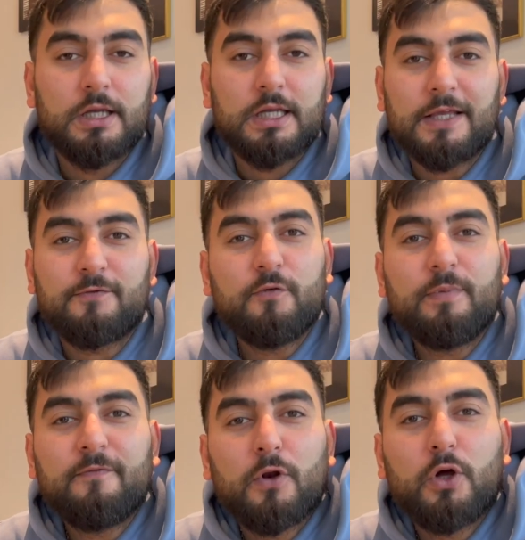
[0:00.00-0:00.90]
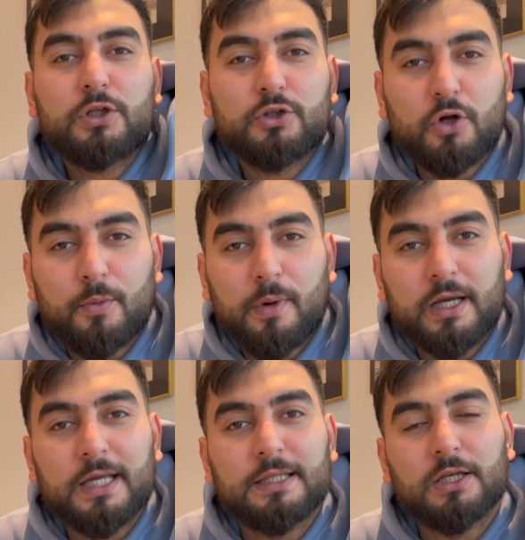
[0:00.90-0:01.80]
If you've been following the stock market
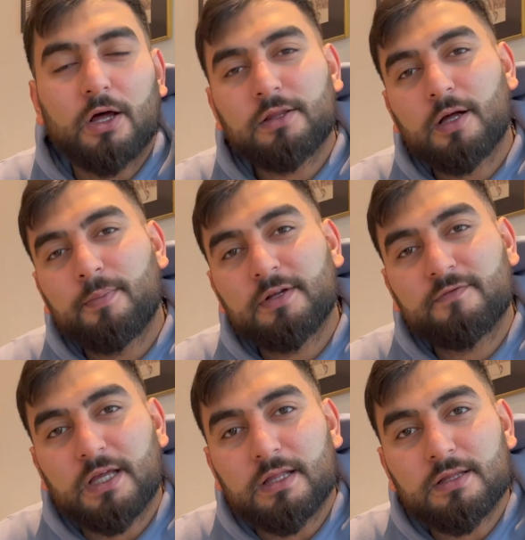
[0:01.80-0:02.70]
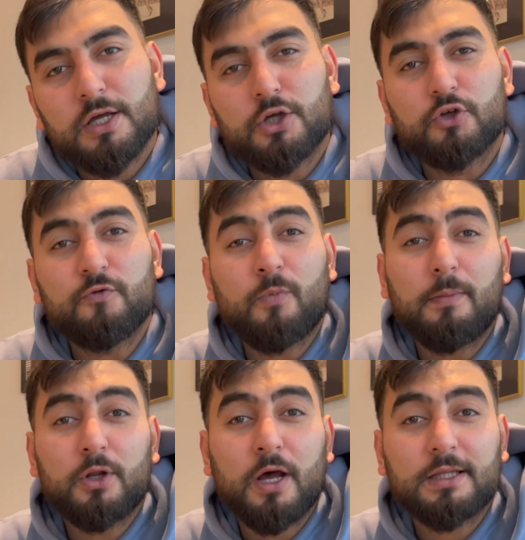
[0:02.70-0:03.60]
in the last couple of days, you've
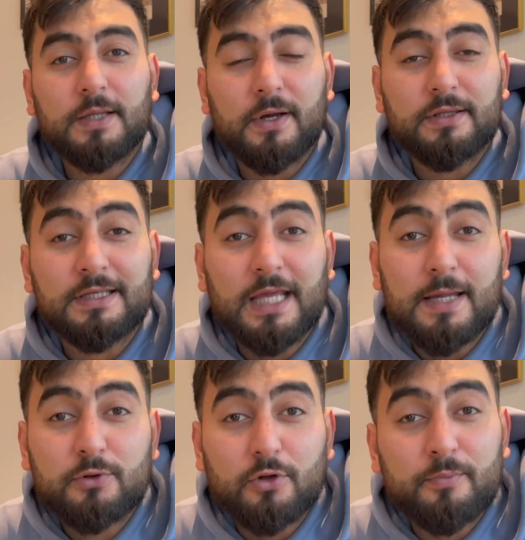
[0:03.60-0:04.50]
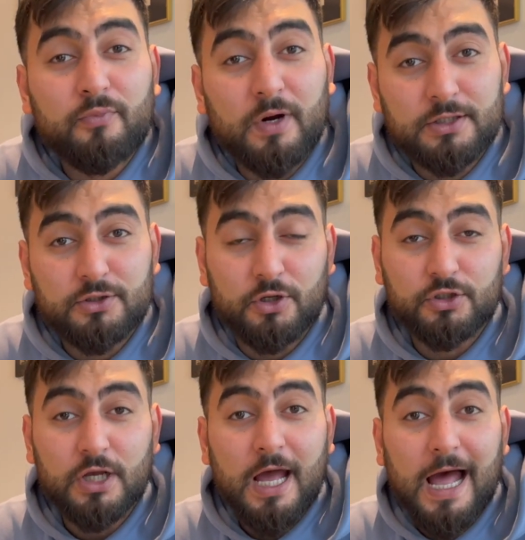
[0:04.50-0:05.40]
probably heard about the GameStop price surge
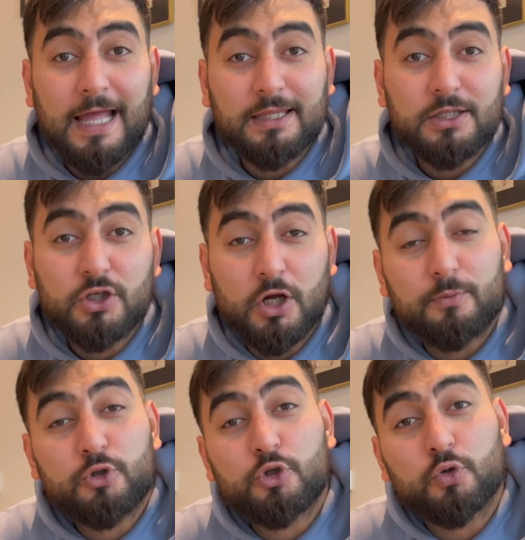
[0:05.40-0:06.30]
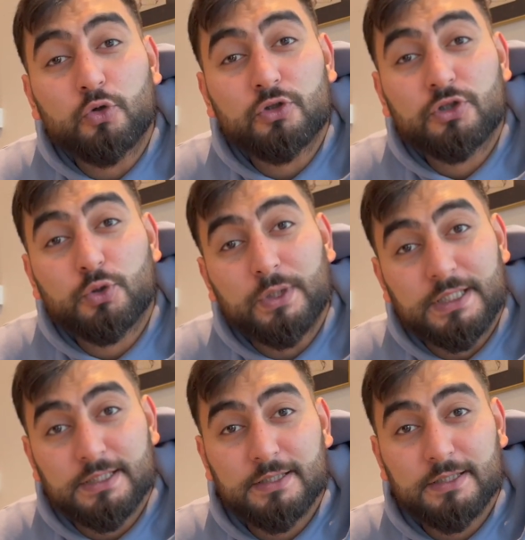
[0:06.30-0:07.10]
and the term short squeeze.